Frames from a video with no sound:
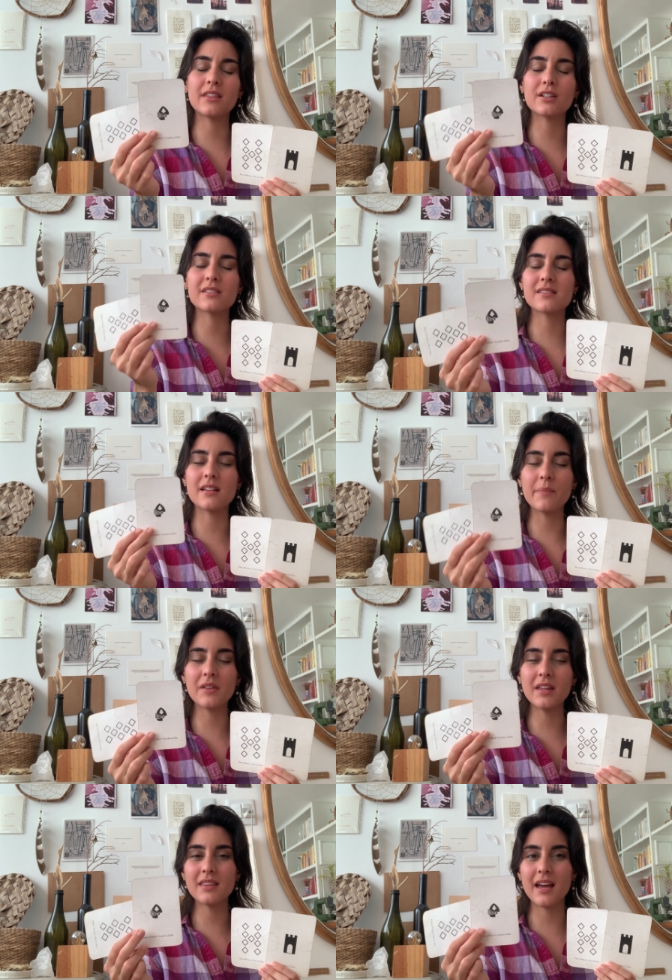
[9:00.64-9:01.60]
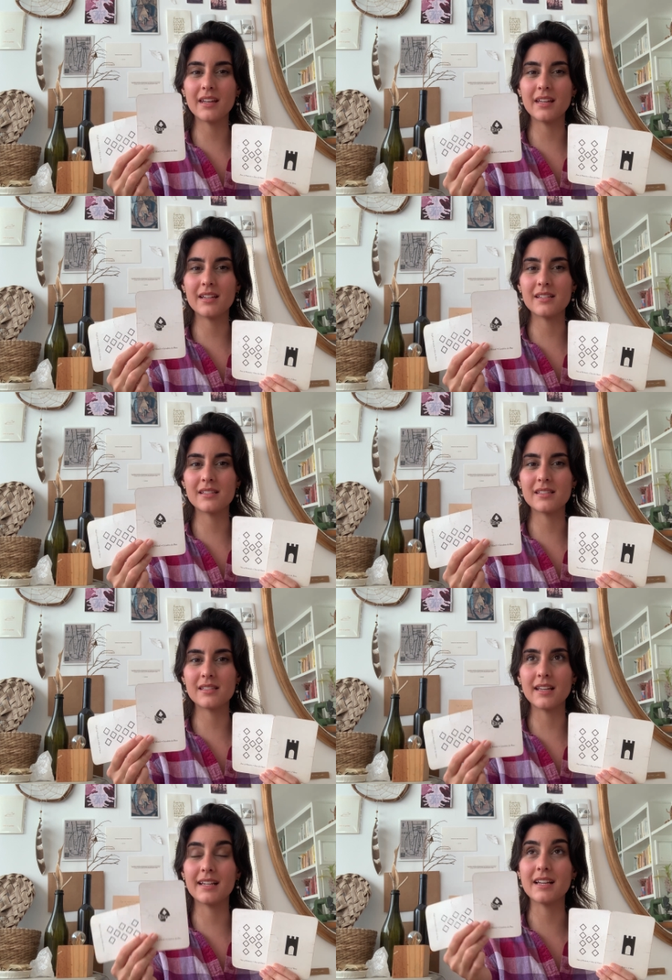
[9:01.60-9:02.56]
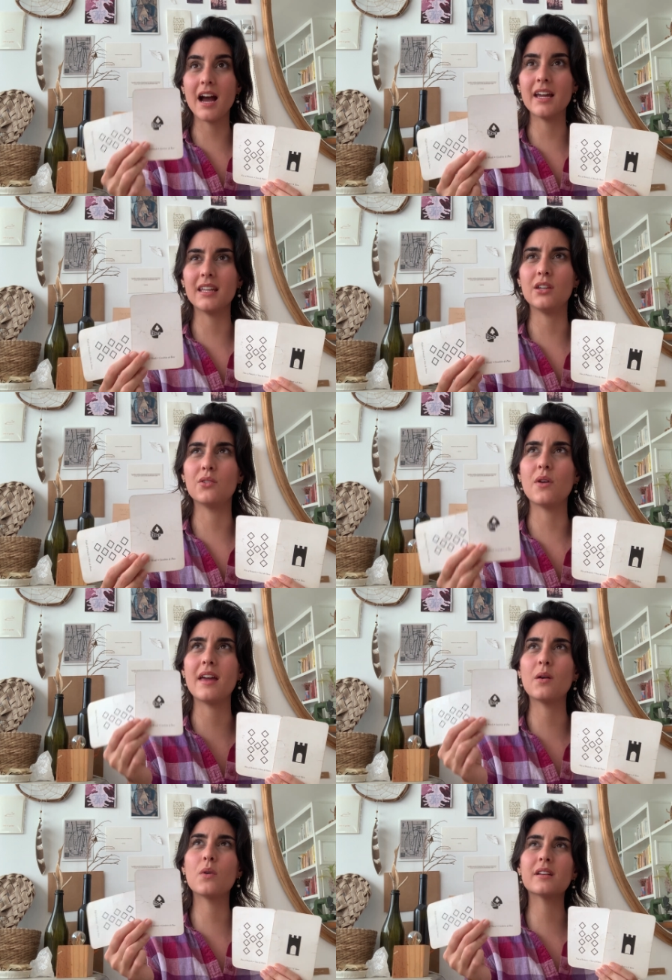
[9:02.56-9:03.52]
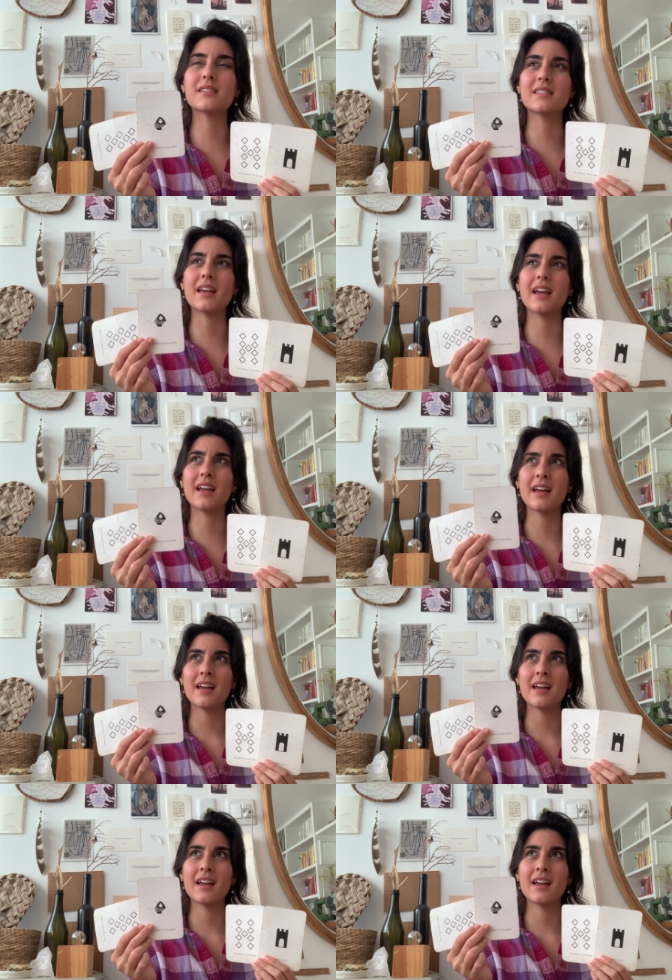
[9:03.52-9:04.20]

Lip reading: is something that is igniting you, and I want to say